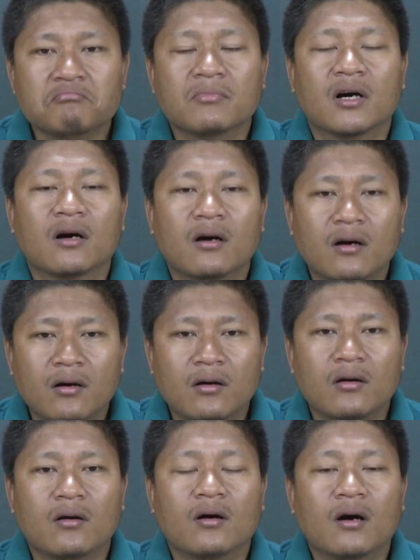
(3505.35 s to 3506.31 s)

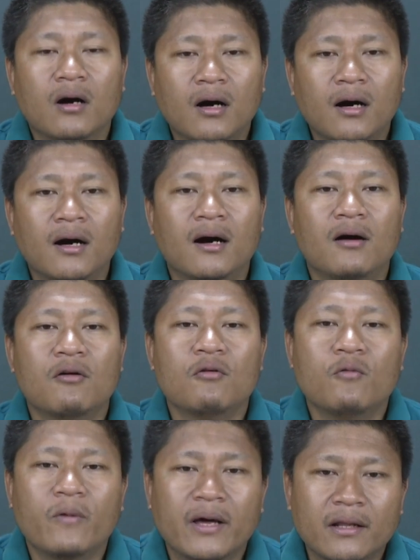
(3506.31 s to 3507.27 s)
how
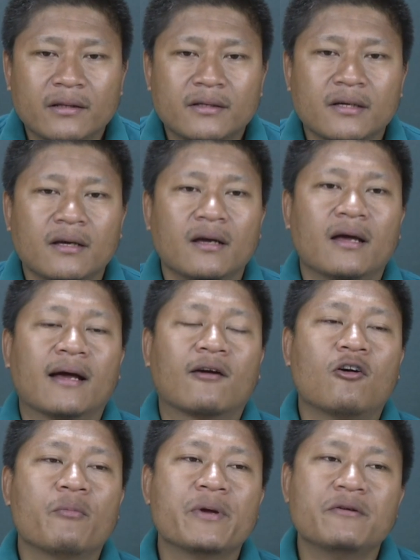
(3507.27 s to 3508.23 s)
well a
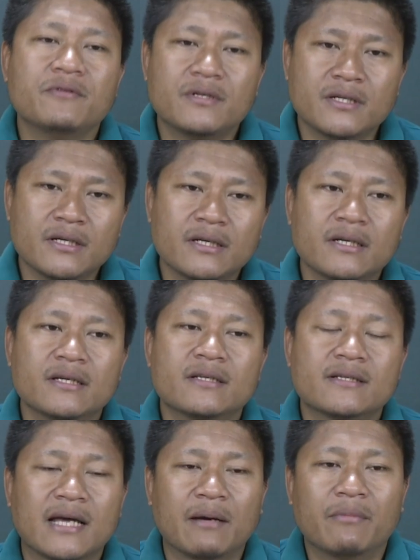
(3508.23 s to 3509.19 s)
community
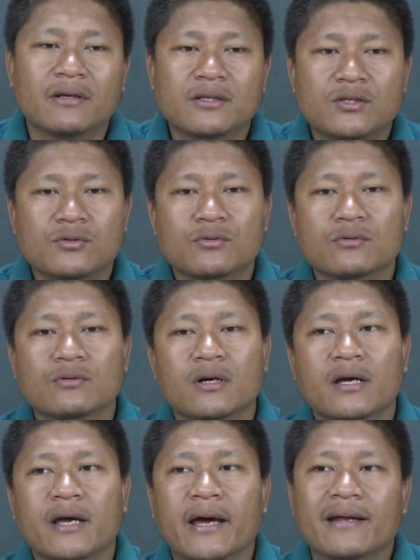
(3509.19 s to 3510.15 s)
is able to
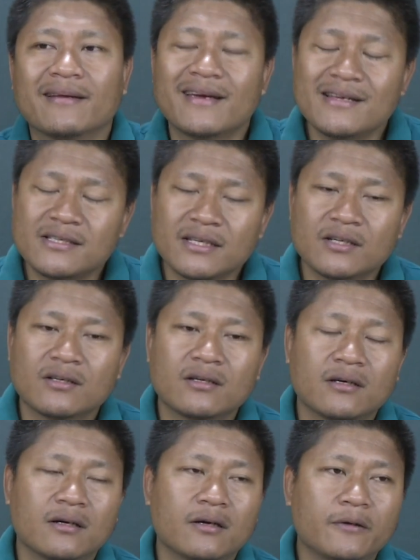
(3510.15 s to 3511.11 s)
engage in
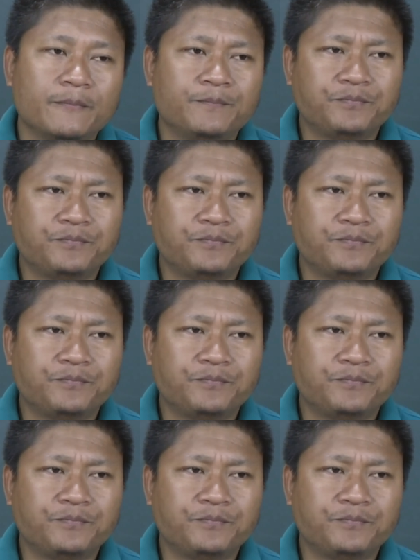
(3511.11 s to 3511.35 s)
the